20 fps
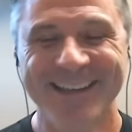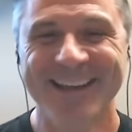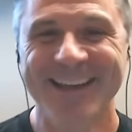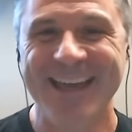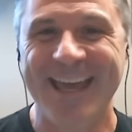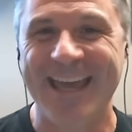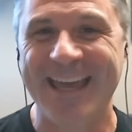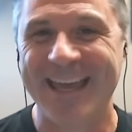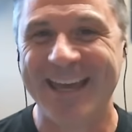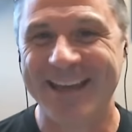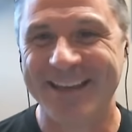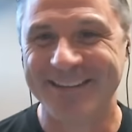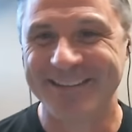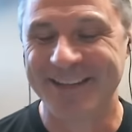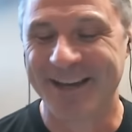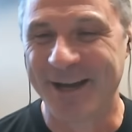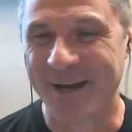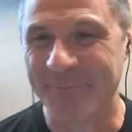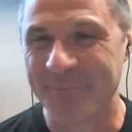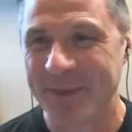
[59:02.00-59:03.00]
and
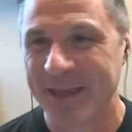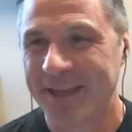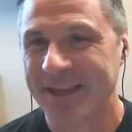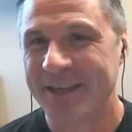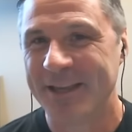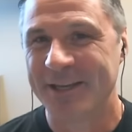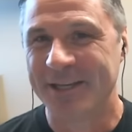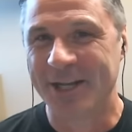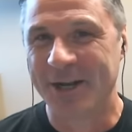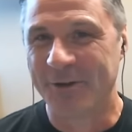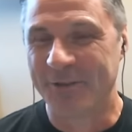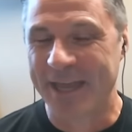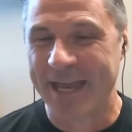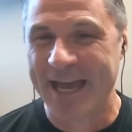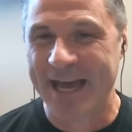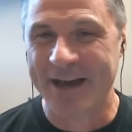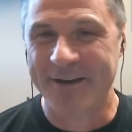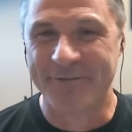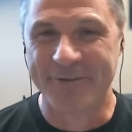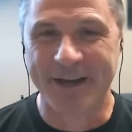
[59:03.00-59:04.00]
um, you know, they
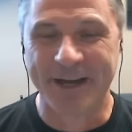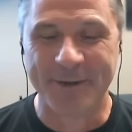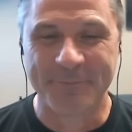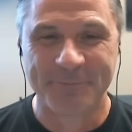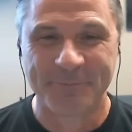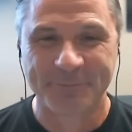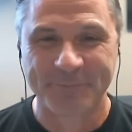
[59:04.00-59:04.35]
have uh,